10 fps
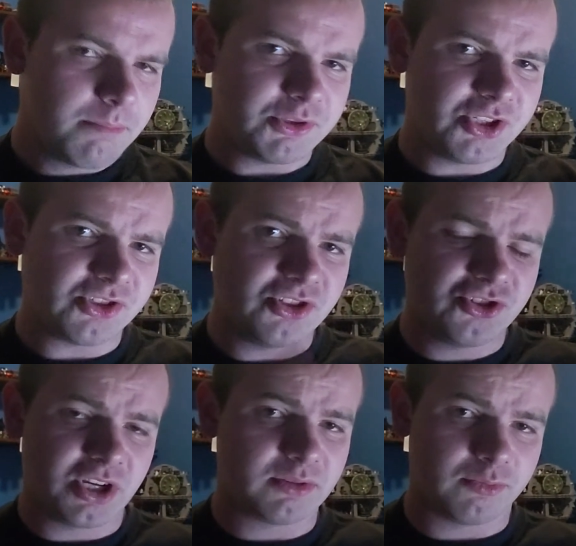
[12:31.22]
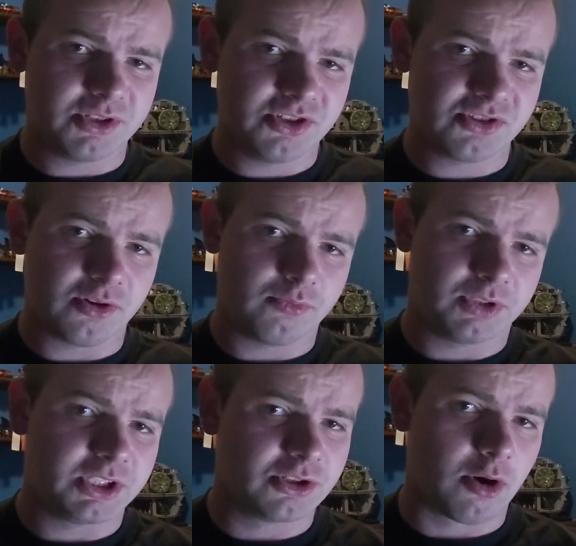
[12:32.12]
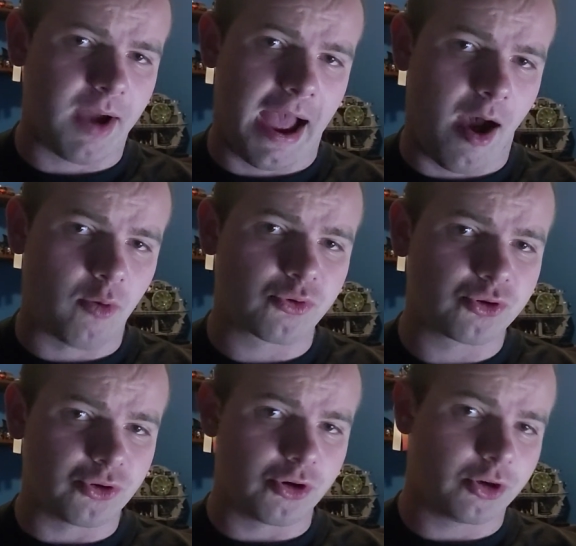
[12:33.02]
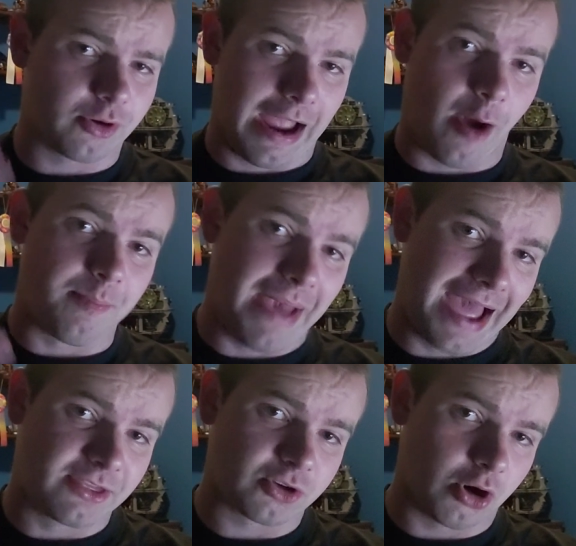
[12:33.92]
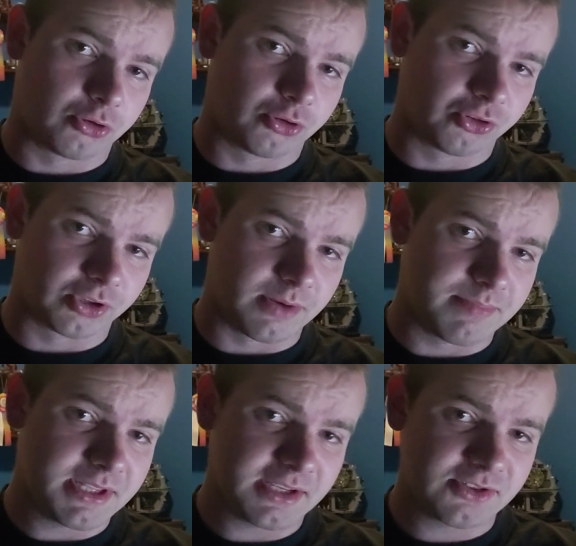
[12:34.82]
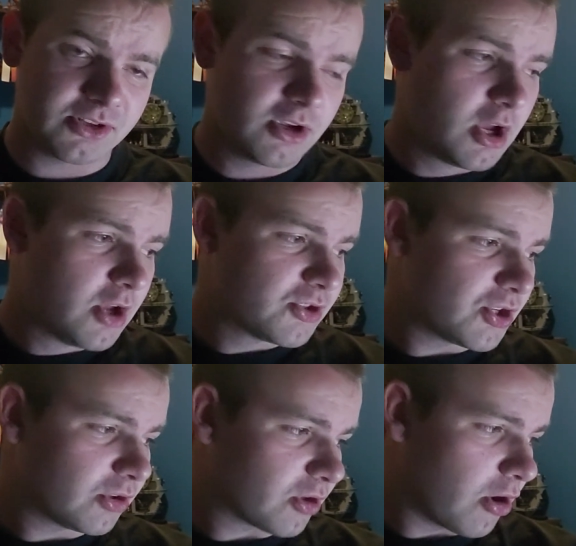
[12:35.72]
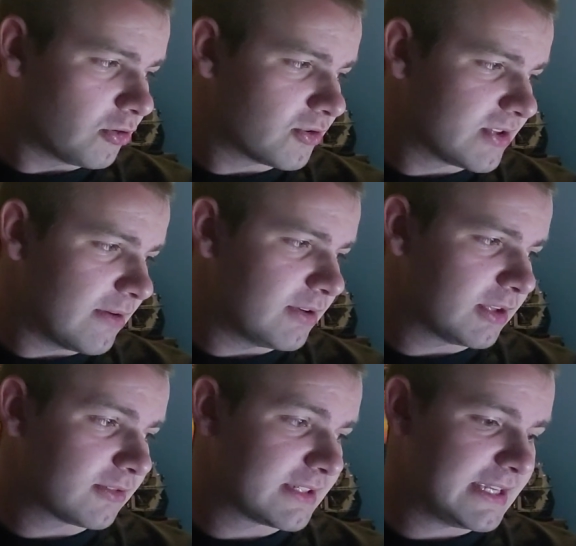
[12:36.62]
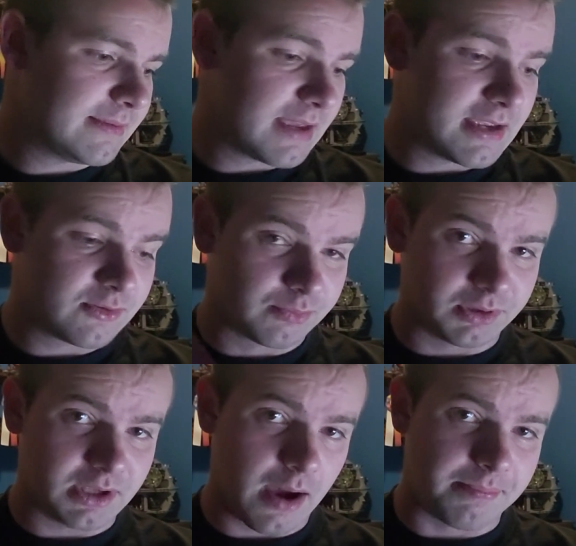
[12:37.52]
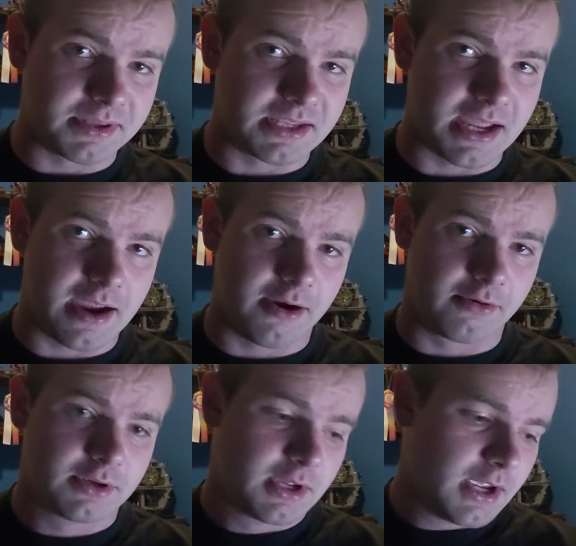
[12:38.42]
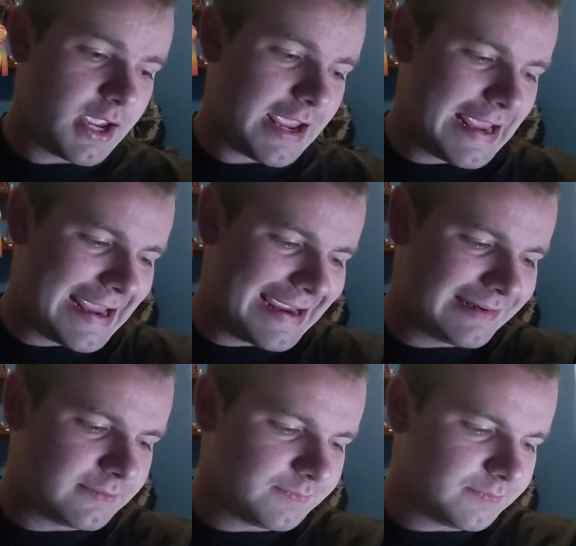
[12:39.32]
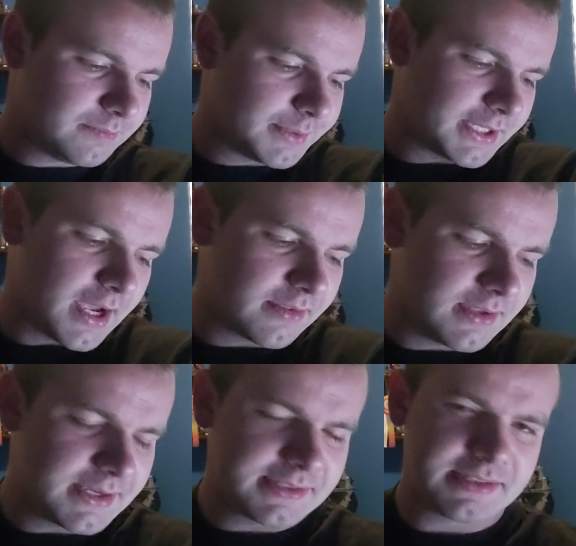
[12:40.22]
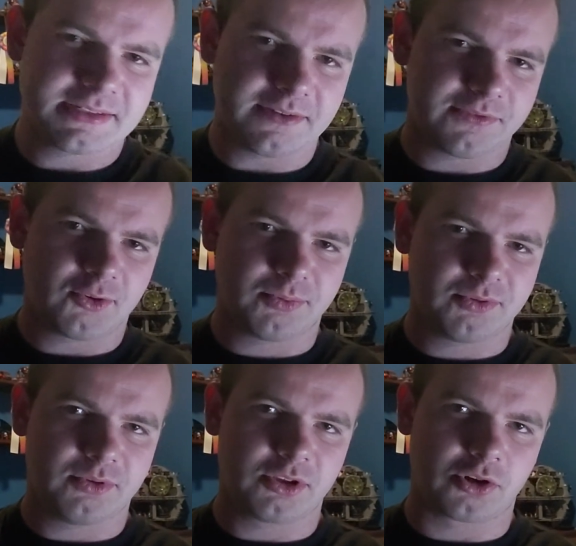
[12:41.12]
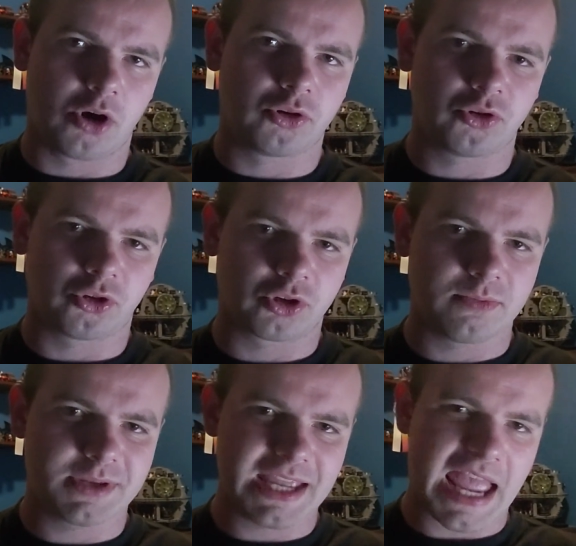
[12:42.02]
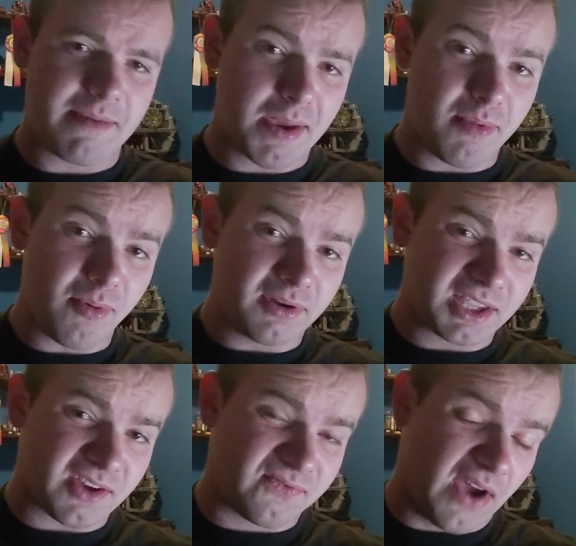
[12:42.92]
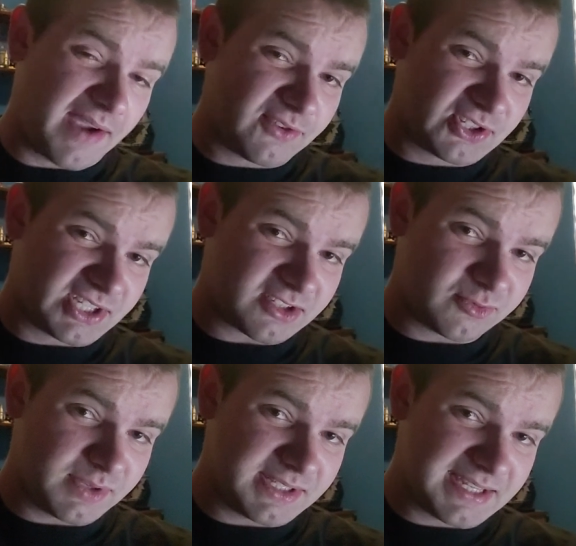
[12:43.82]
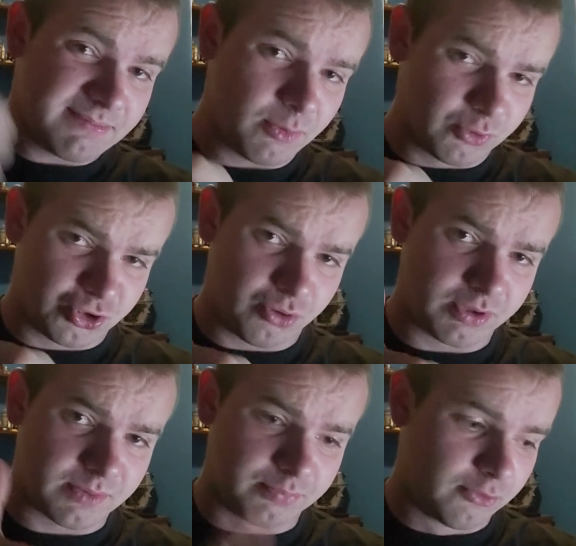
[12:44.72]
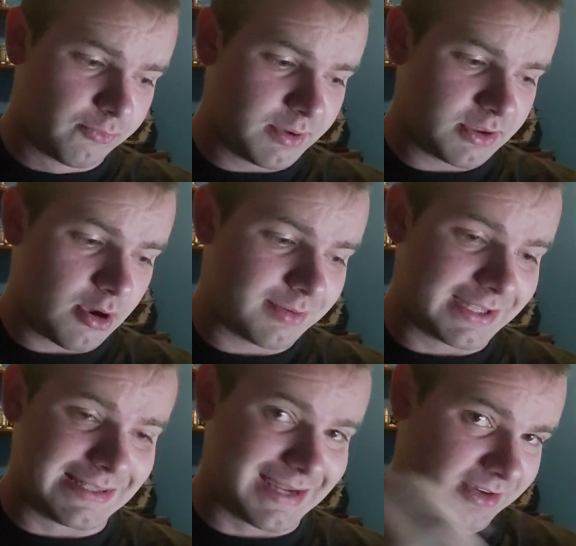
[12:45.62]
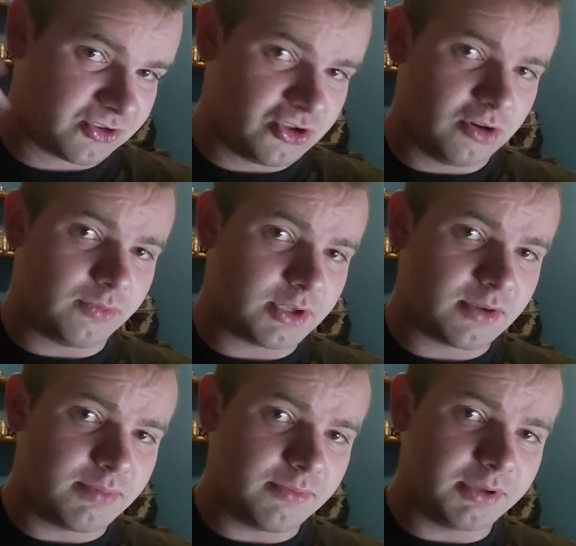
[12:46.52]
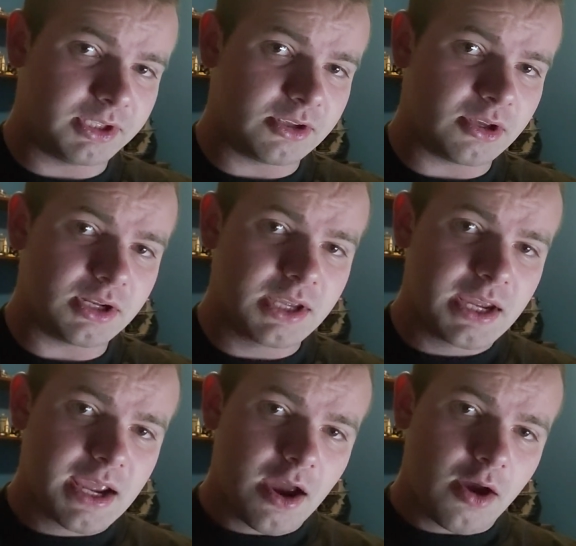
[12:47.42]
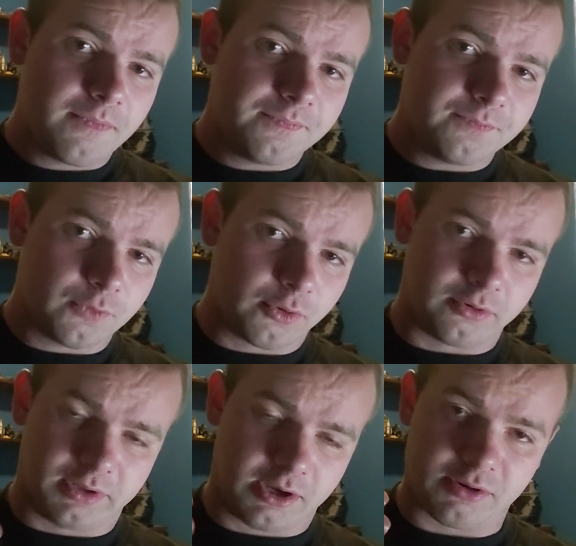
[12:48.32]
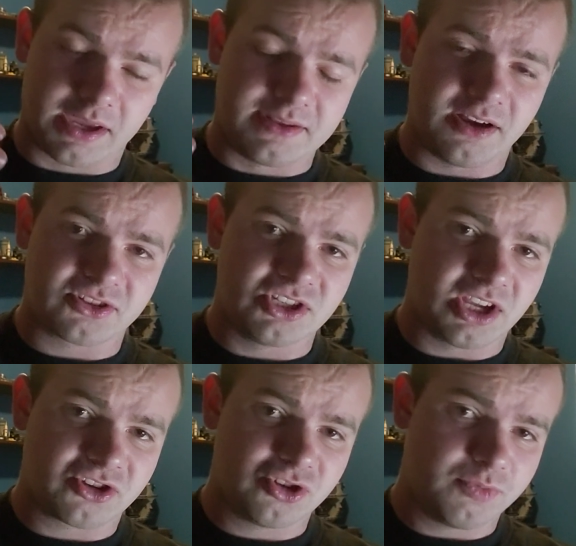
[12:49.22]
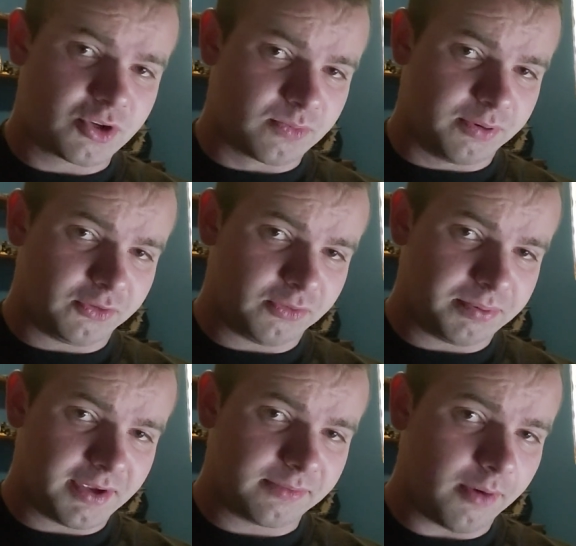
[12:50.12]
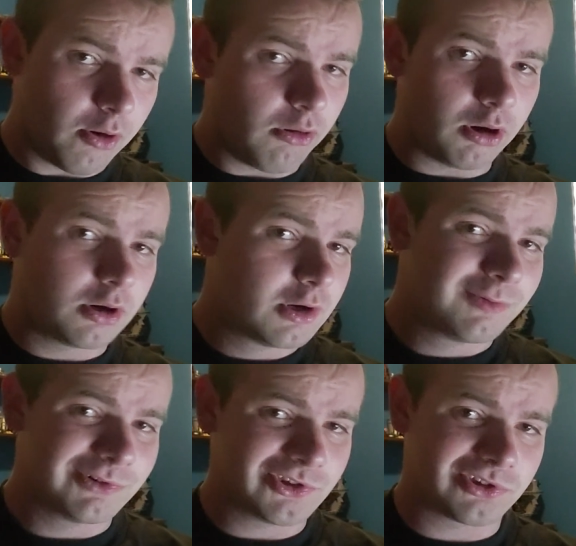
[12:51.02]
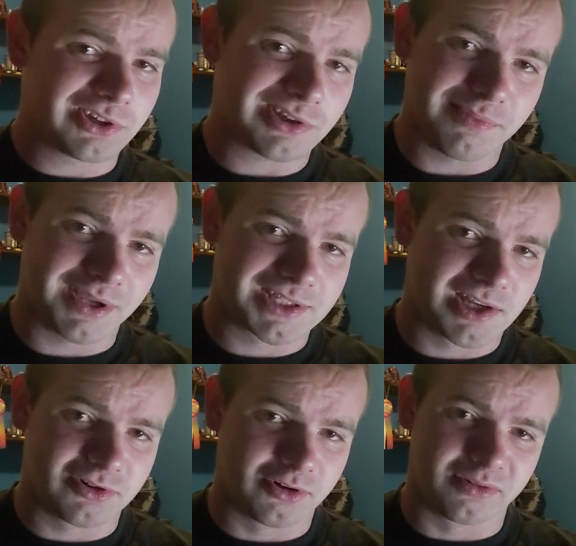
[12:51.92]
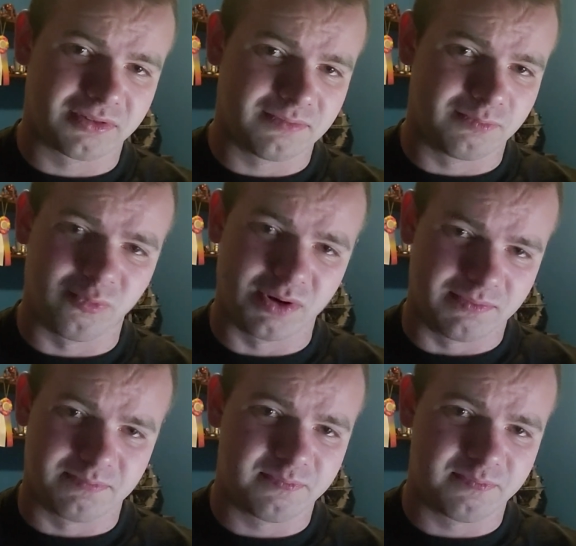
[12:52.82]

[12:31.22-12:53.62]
But just in general, we just don't really know how good or how bad the Cardinals are going to be next year. So the Cardinals, they're another team that is really up in the air. But like I think it's a difference between the Cardinals are going to be, hey, maybe we're like a 5 or 6 win team, but we're showing improvement though, and then next year we could be really good. Or like, okay, actually next year we could push for playoff spot, or we're just going to come back down to earth and win